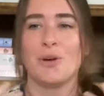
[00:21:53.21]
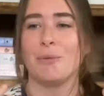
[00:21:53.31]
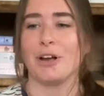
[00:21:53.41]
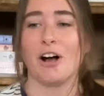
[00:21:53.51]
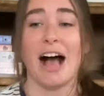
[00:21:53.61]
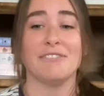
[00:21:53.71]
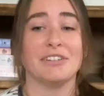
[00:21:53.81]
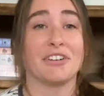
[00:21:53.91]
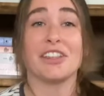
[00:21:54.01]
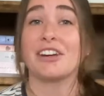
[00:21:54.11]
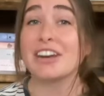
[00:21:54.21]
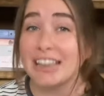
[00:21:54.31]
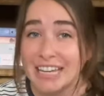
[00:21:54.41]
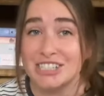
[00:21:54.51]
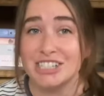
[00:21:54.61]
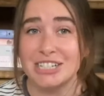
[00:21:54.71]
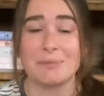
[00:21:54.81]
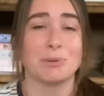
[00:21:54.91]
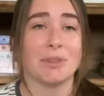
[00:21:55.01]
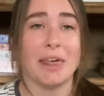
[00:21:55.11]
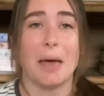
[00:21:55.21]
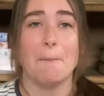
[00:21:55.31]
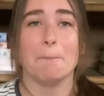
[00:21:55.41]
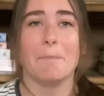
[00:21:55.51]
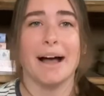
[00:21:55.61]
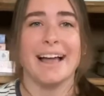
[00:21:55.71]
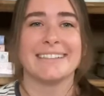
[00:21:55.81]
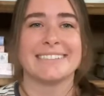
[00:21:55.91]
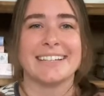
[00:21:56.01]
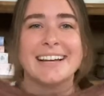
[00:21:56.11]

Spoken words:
We all have different relationships with them, but